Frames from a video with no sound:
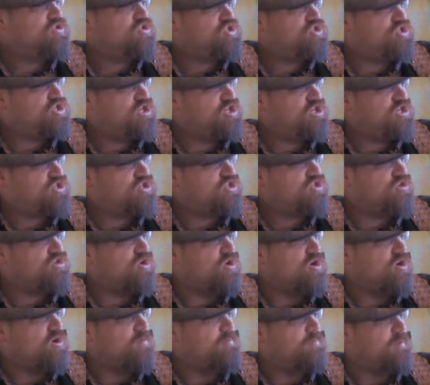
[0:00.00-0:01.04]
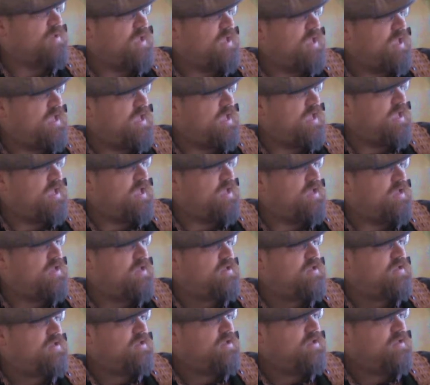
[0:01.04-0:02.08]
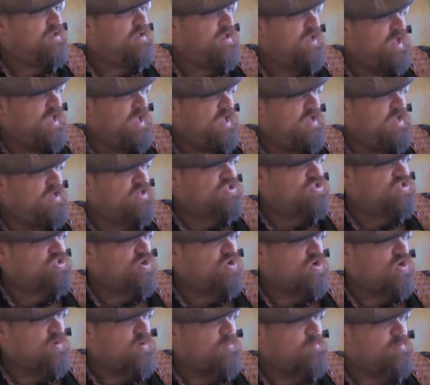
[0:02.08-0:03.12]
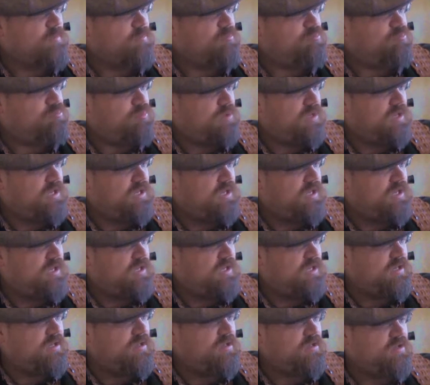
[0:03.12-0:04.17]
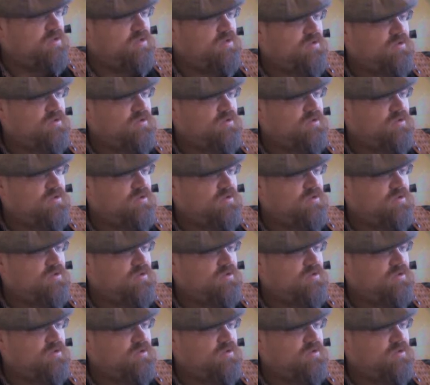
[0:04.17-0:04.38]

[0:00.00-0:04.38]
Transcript: G sharp, A sharp, B,